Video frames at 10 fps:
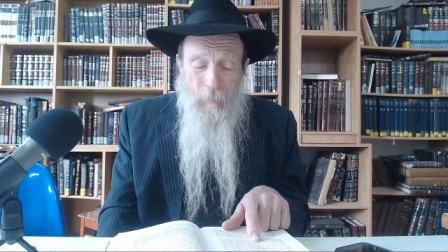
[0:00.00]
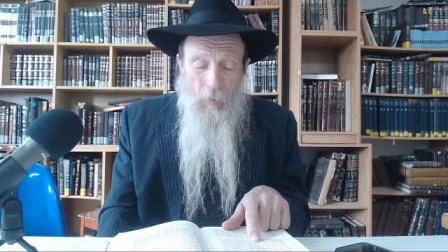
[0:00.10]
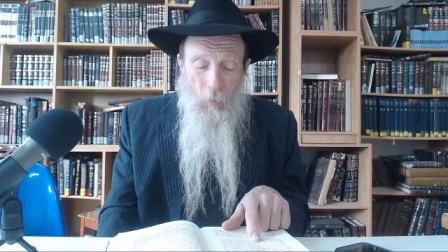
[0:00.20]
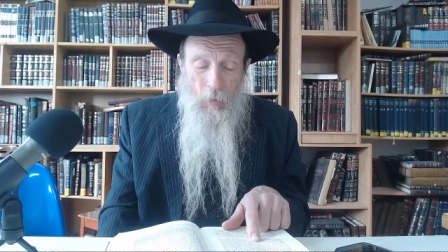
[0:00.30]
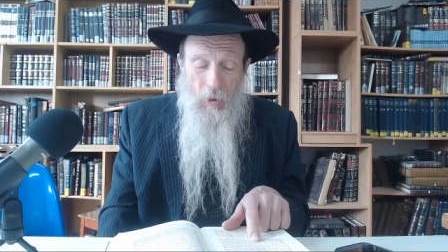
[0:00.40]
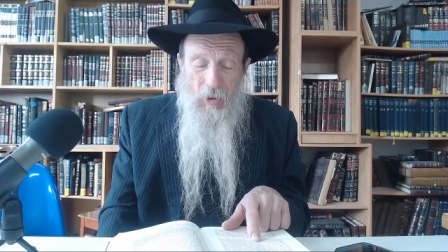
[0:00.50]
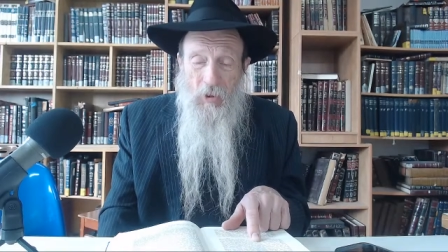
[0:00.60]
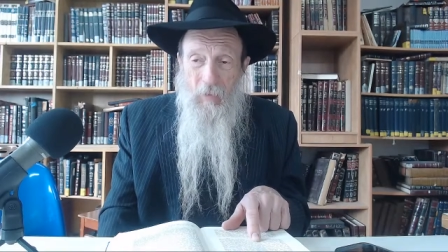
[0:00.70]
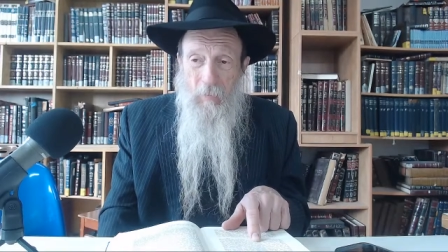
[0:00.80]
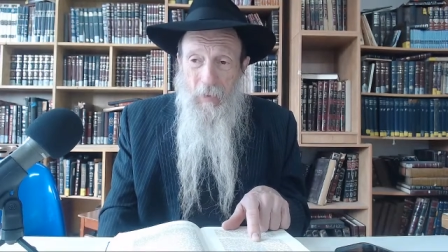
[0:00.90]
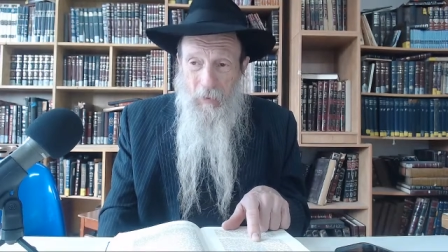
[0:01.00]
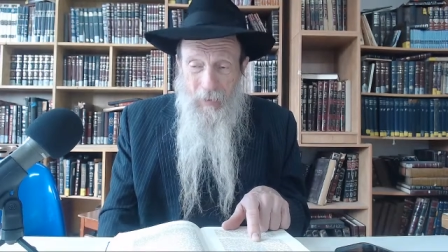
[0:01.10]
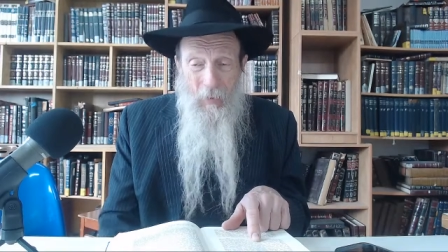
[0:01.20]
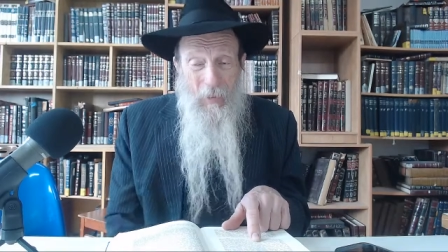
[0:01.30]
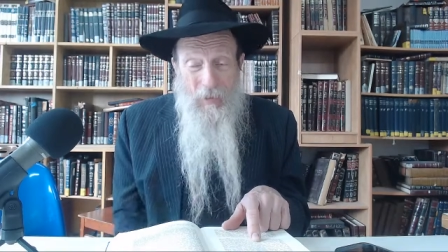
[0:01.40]
which is beard.
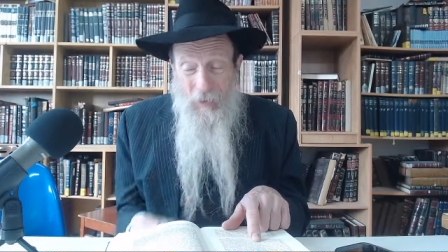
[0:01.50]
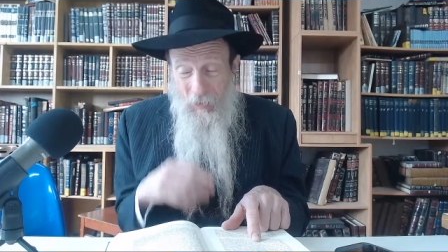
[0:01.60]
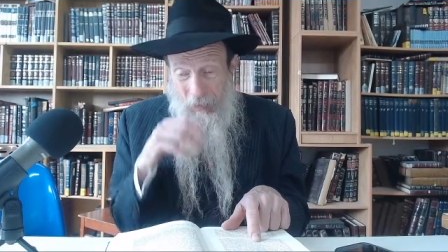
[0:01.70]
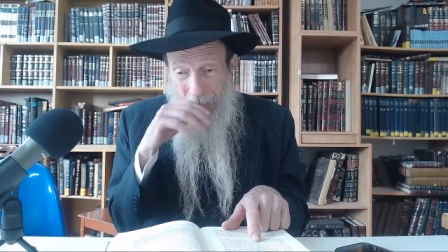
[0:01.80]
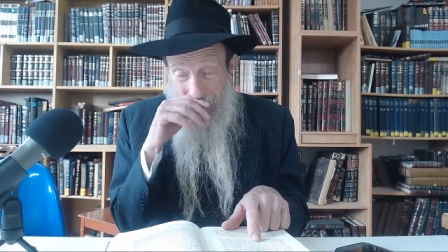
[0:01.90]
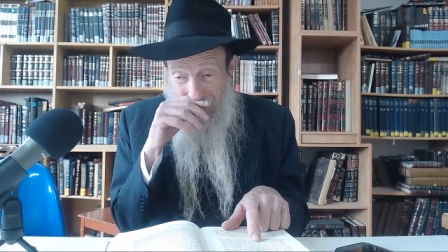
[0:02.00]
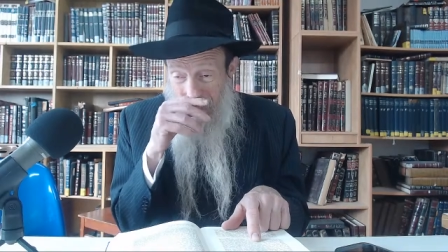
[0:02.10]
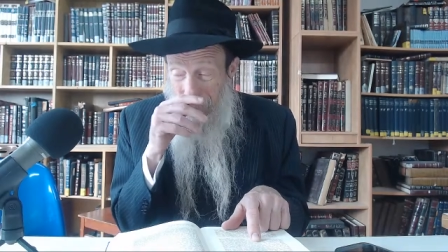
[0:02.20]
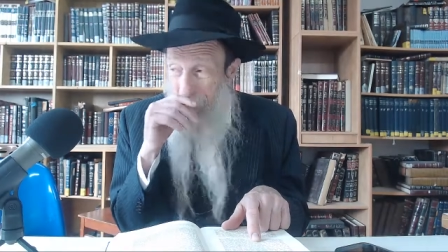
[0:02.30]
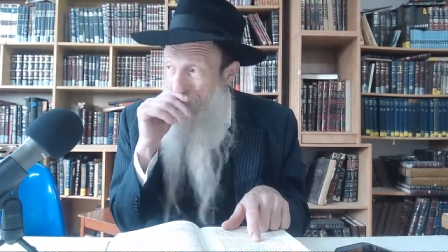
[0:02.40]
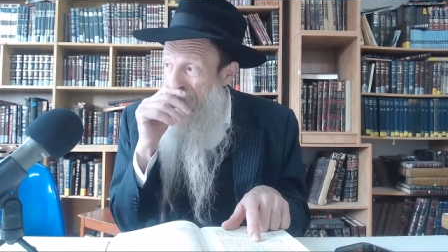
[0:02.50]
Now, it's interestingly enough,